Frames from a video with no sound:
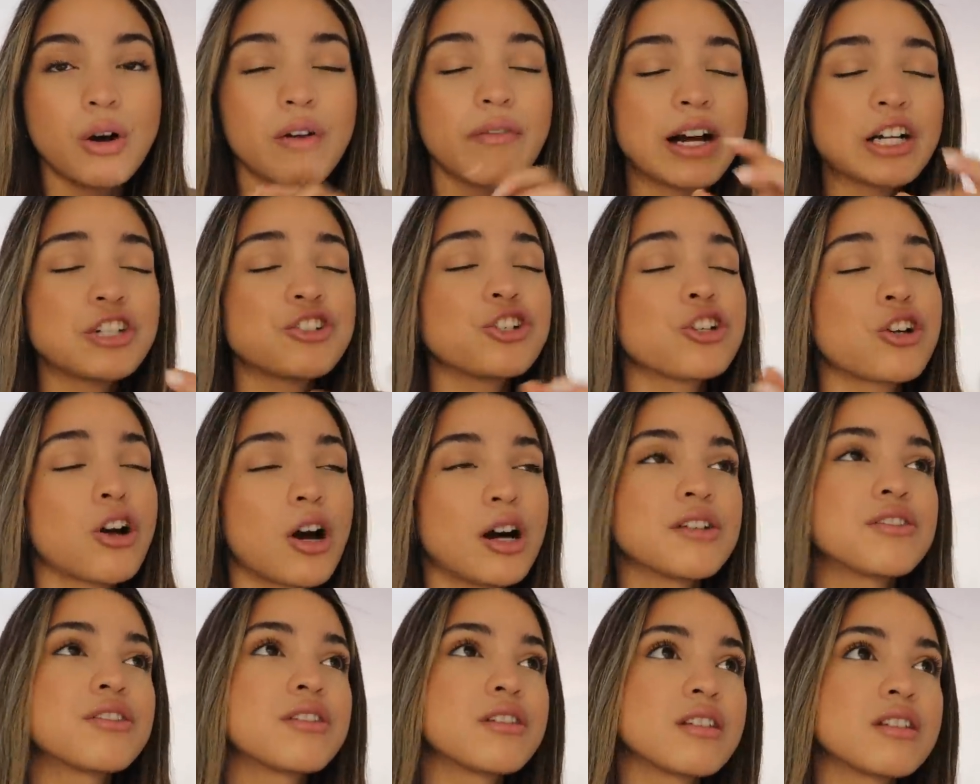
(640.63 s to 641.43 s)
I've actually
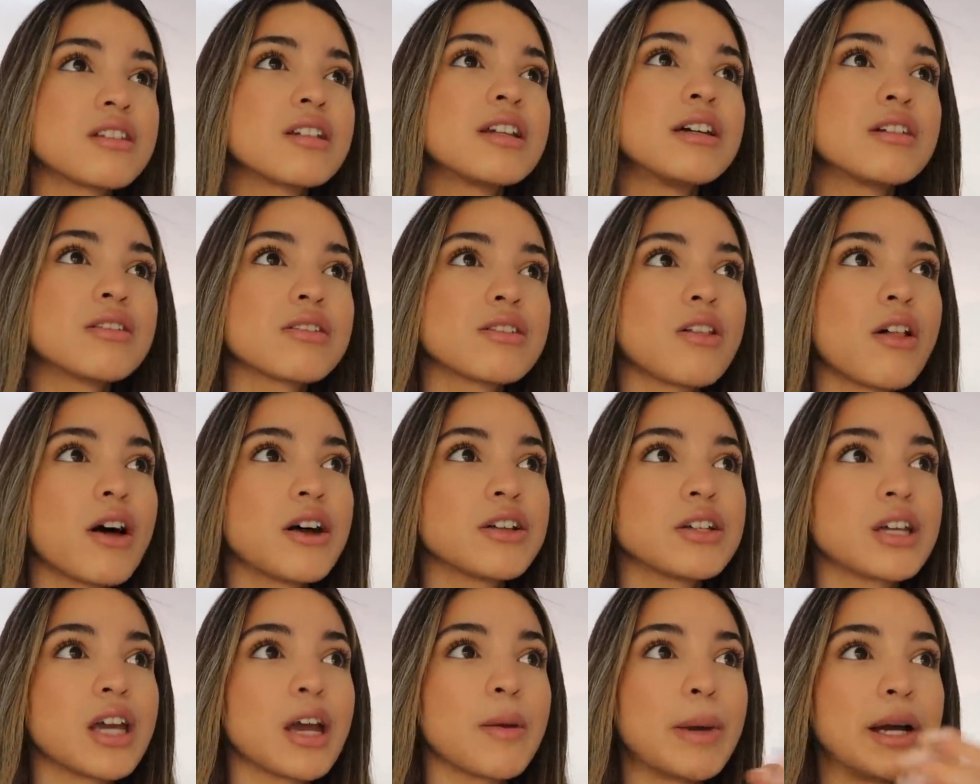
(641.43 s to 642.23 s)
gone to this nail
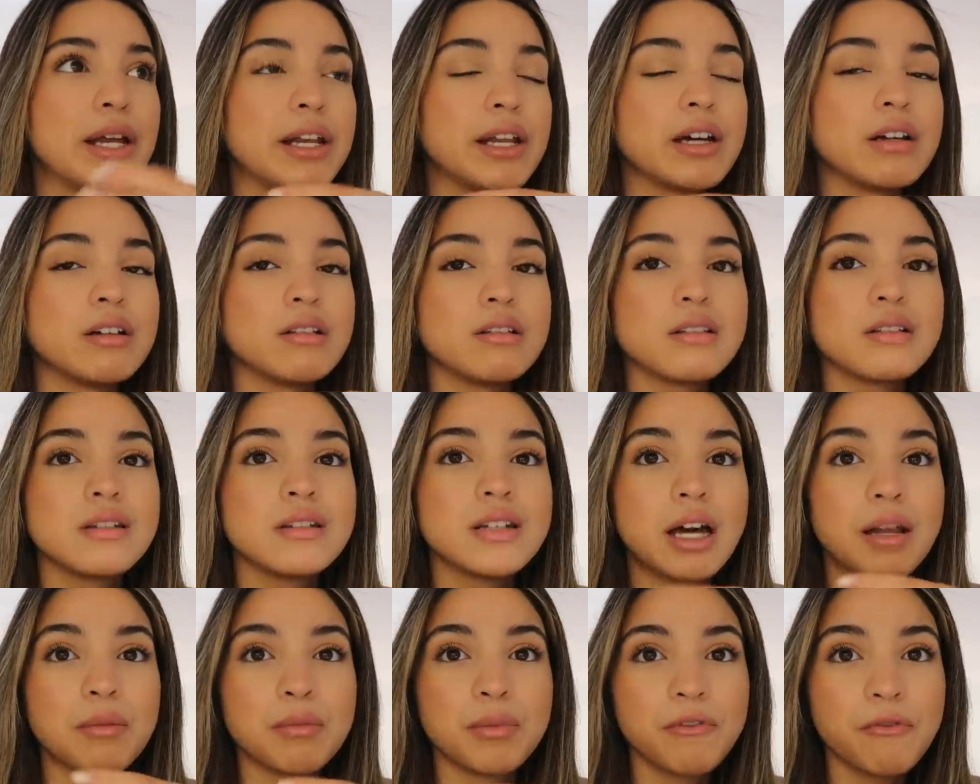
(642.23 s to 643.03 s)
salon to get my nails
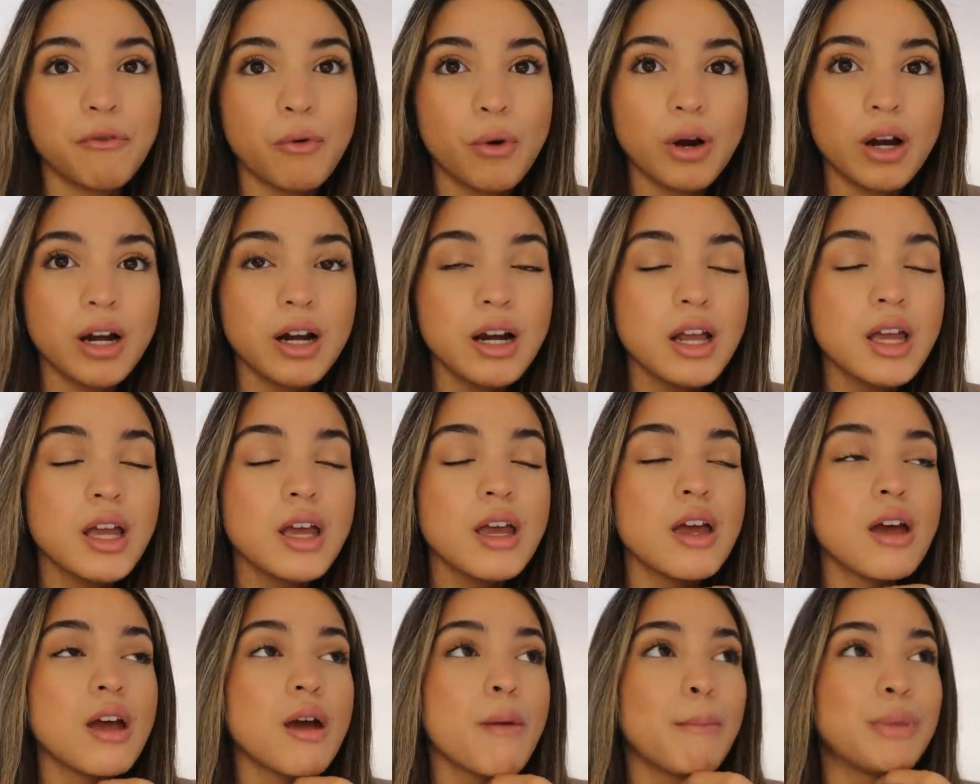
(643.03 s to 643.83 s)
done before,
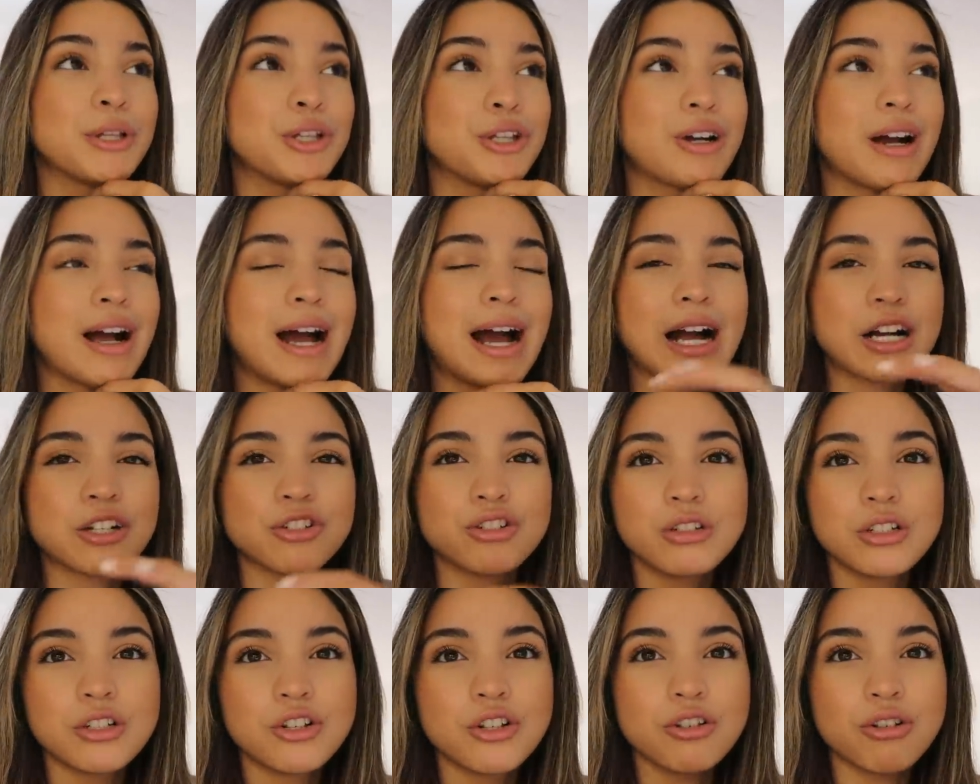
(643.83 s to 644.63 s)
but they're
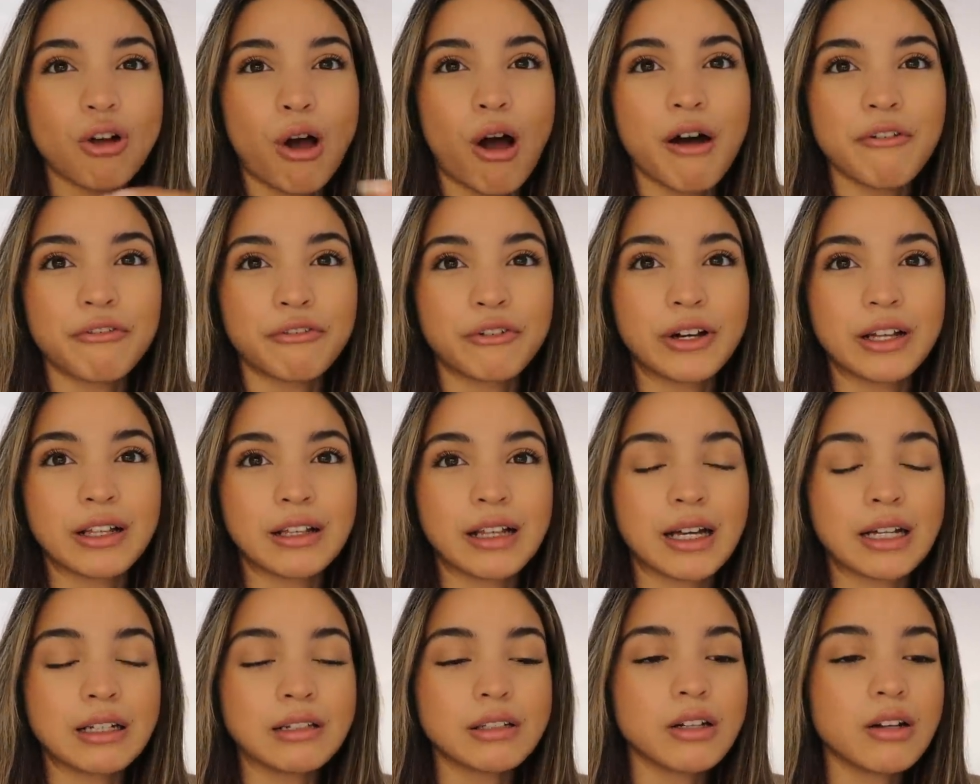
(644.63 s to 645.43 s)
actually just offering
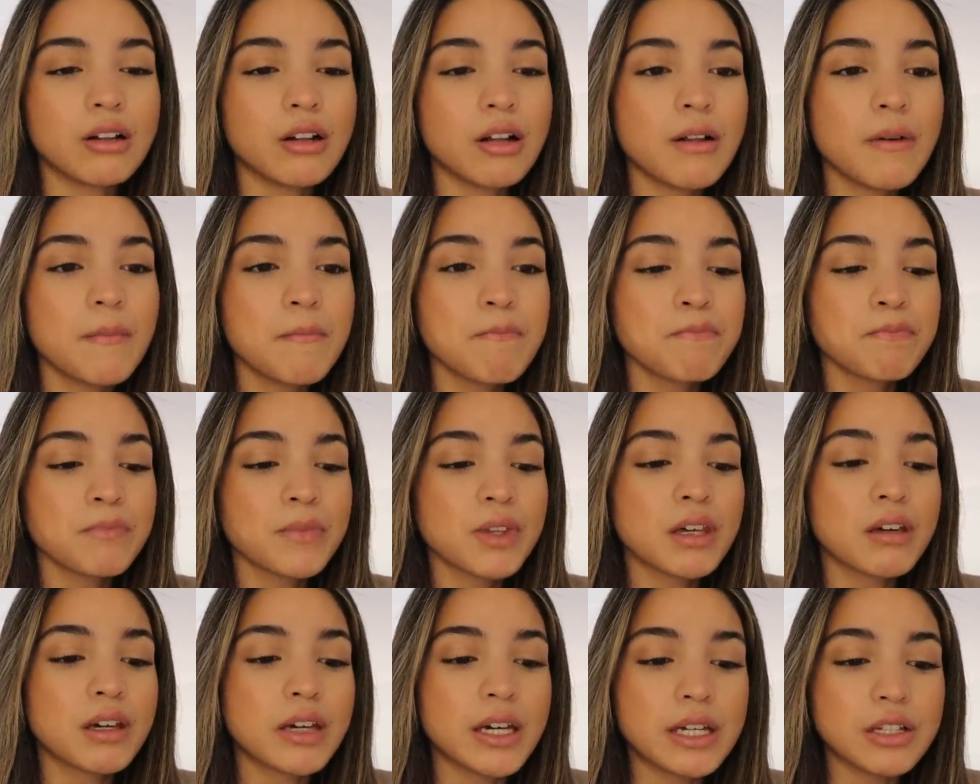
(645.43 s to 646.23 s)
like a little
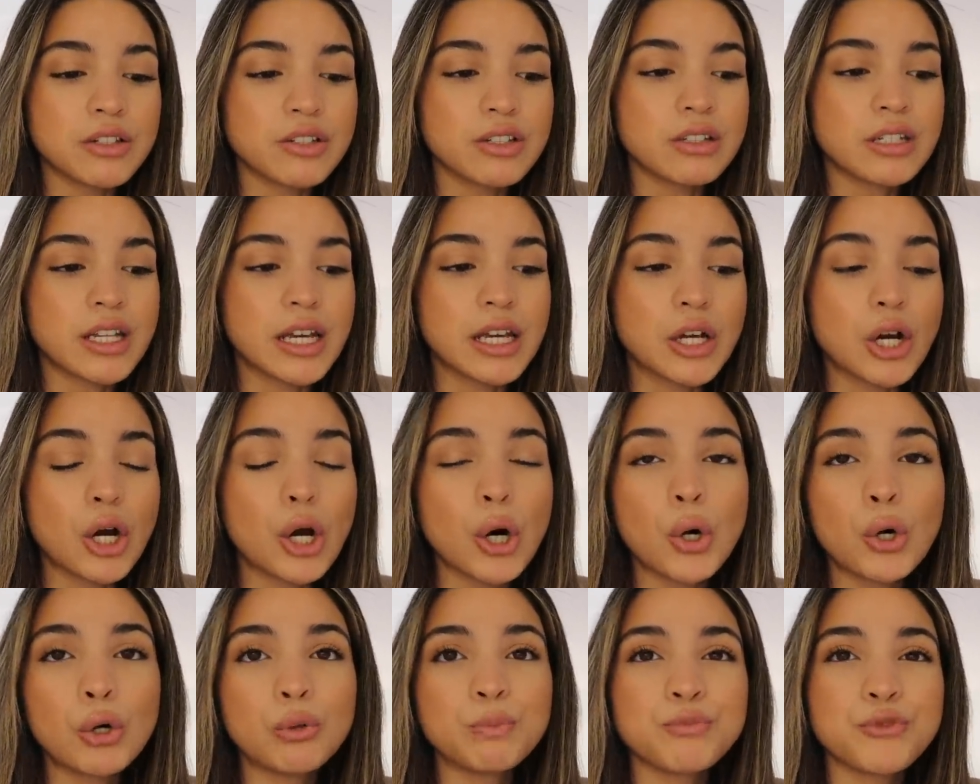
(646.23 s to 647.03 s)
kit to take
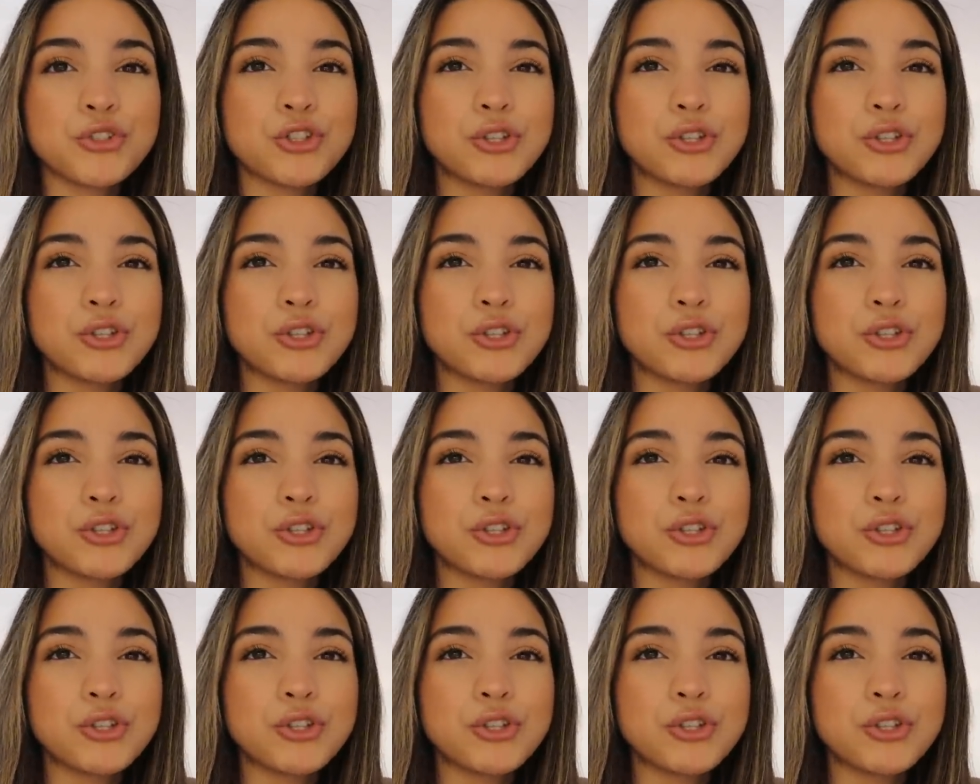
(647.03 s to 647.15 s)
home.